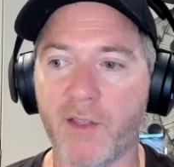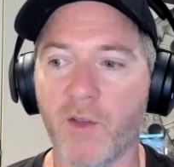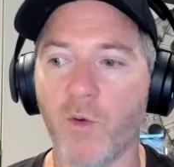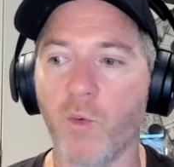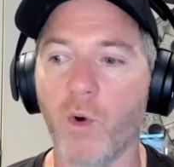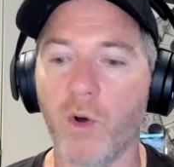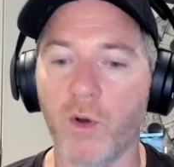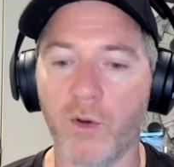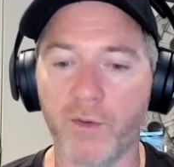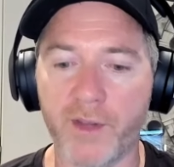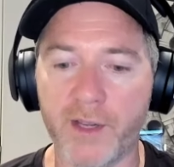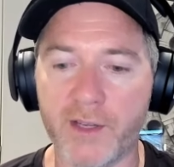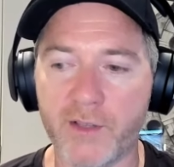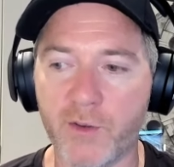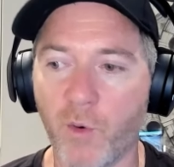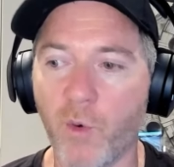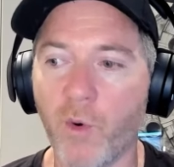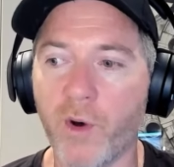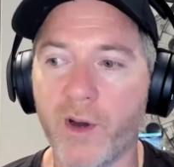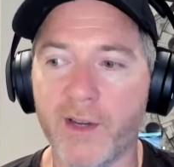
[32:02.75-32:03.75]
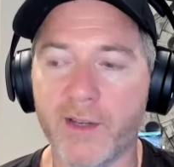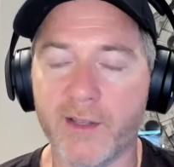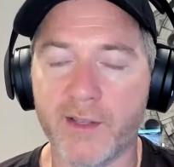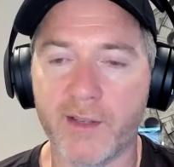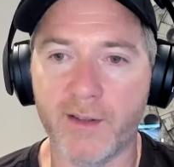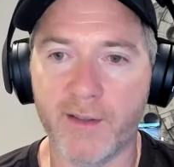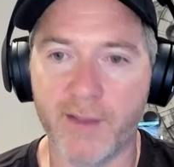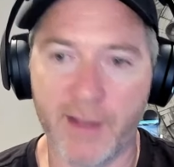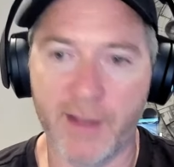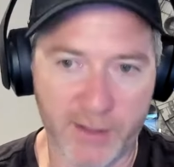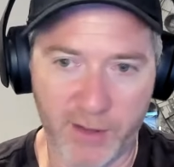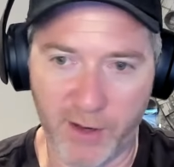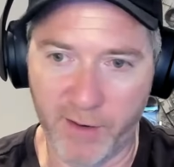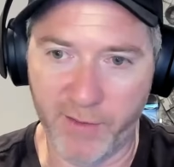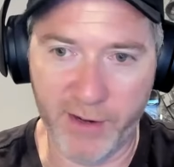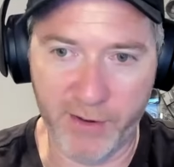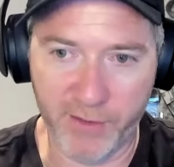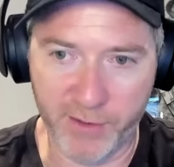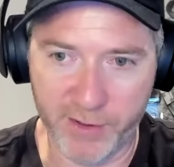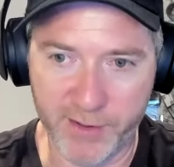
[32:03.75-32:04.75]
the world, there's always things that are of
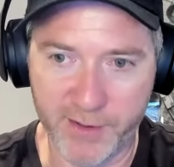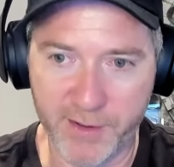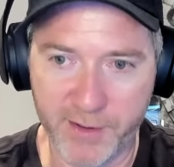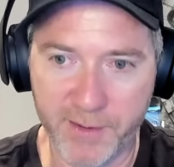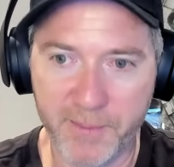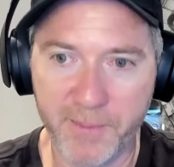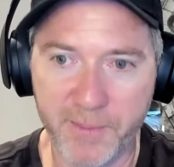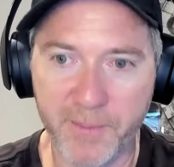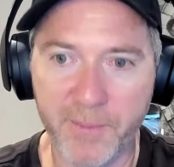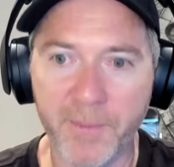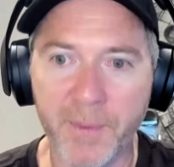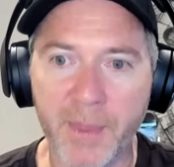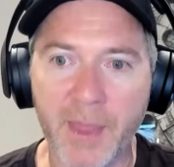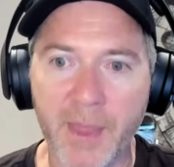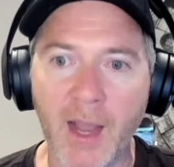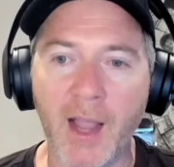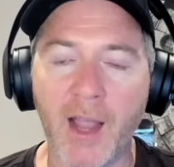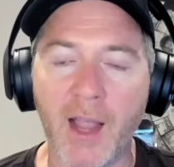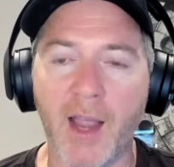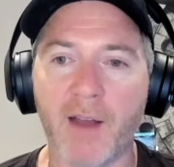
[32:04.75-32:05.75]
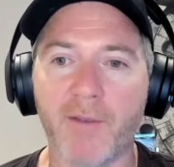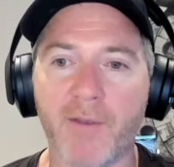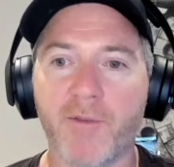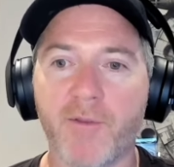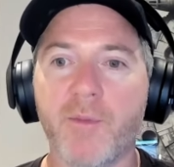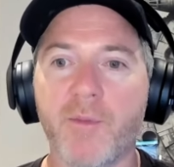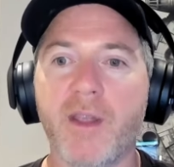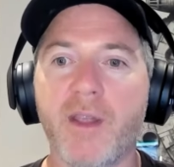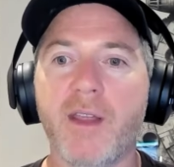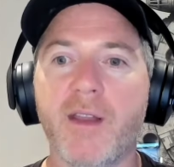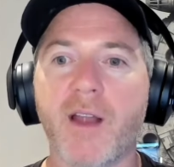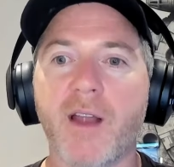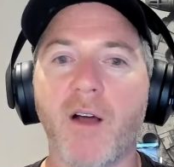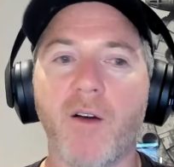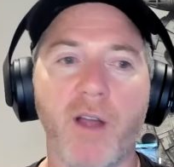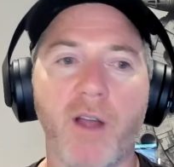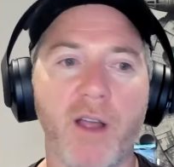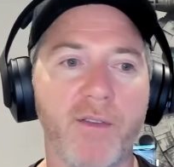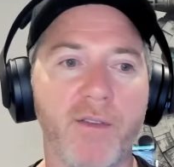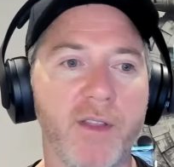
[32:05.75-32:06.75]
interest. And for me,
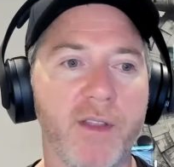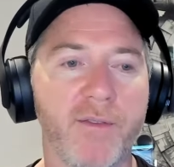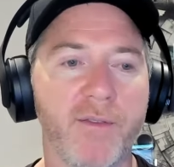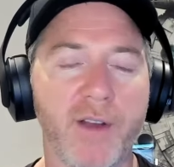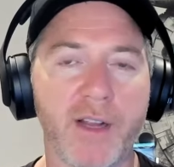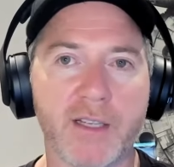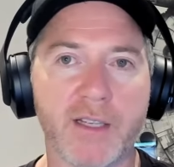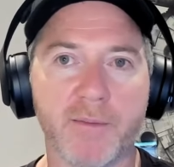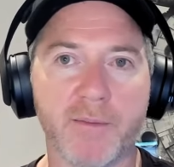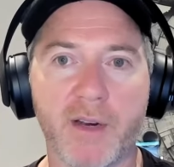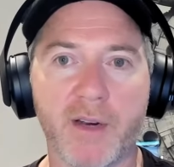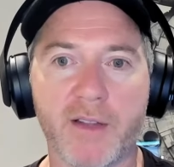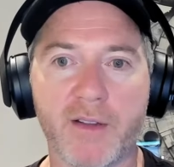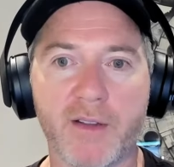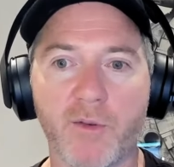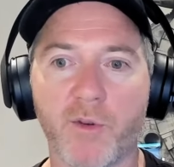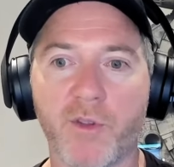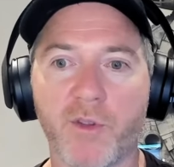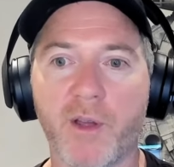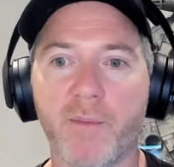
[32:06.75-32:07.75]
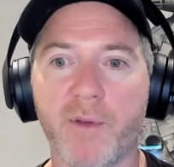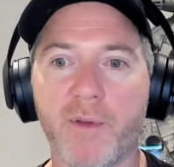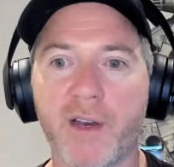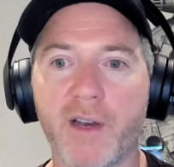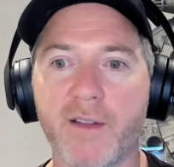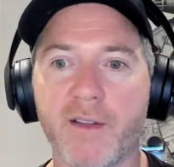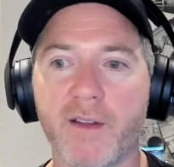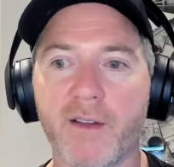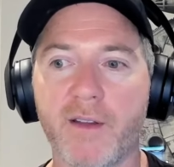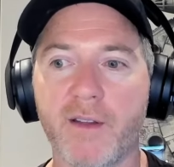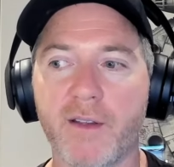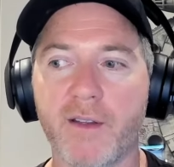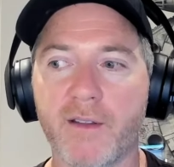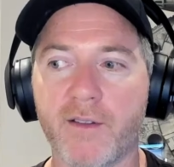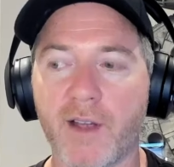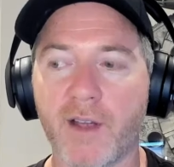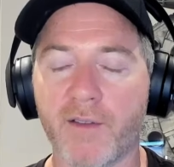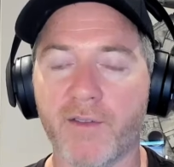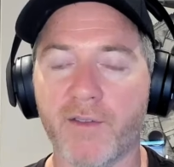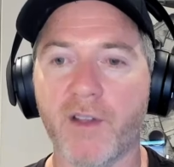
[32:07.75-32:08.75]
now having the flexibility or the ability
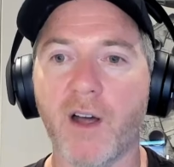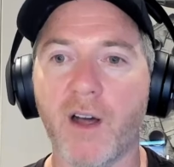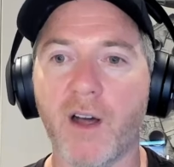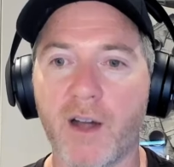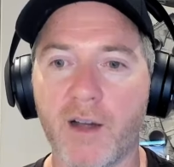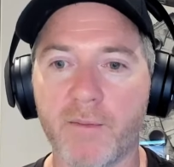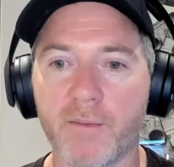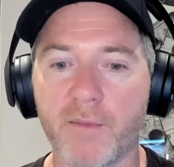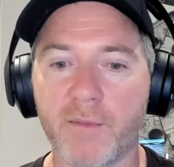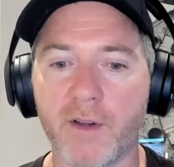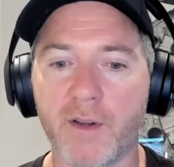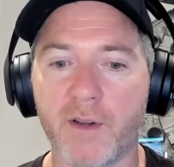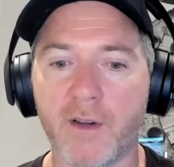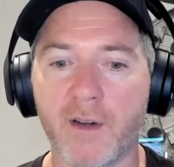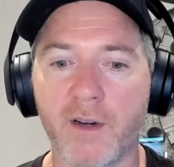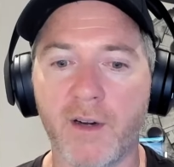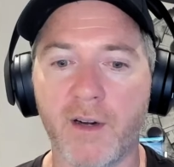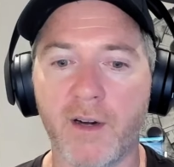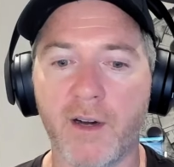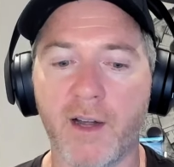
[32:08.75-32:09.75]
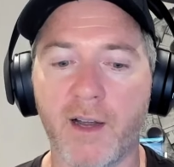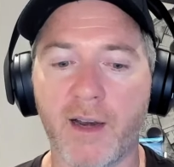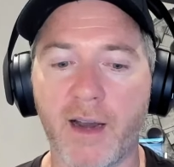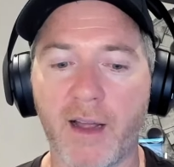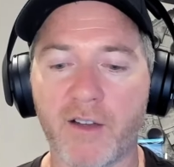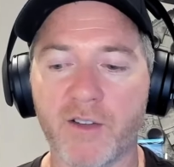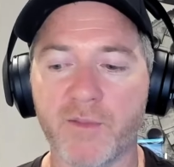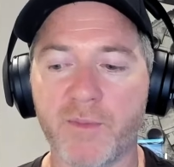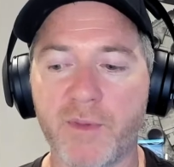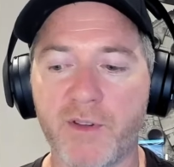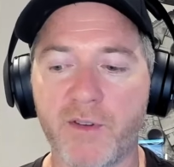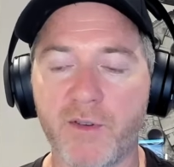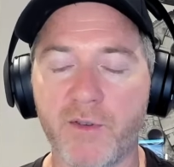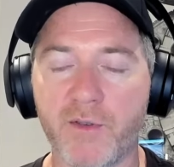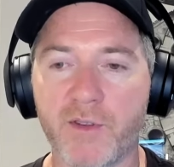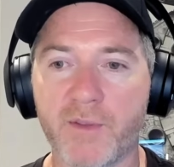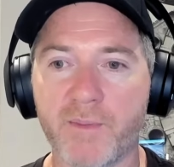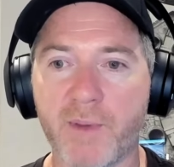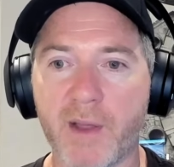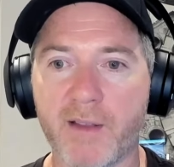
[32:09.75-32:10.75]
to have time allows me to
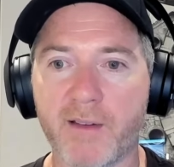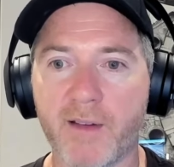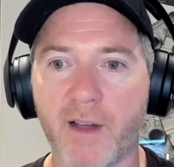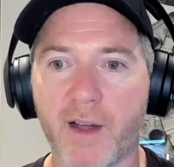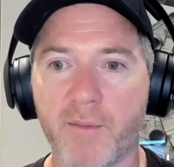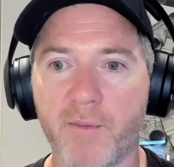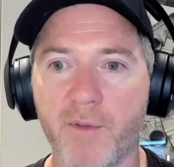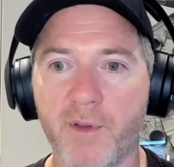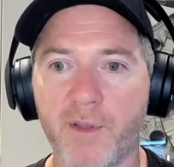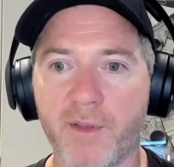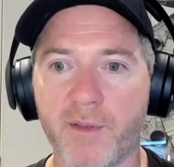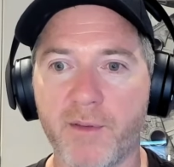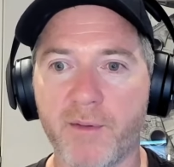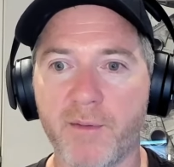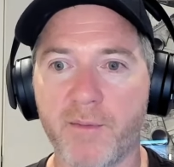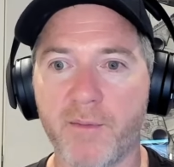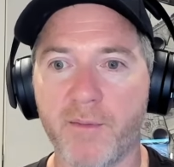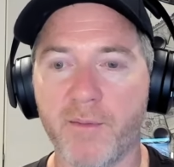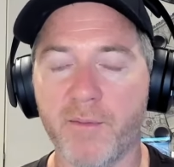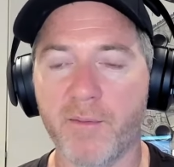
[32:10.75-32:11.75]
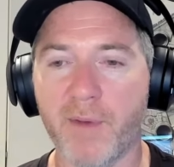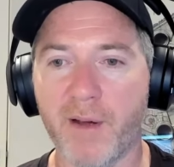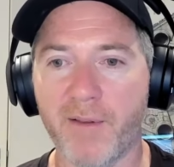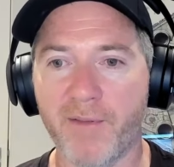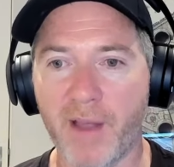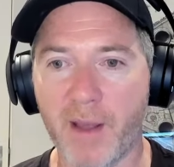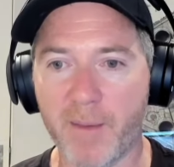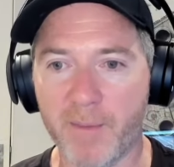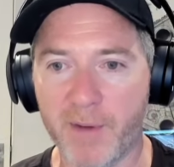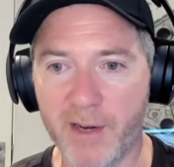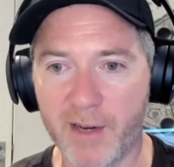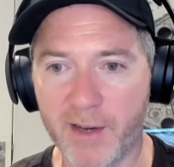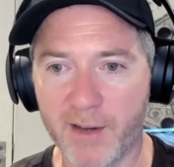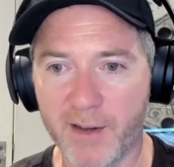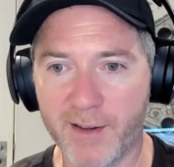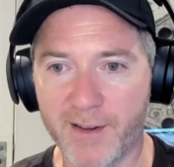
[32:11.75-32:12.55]
spend time with my family,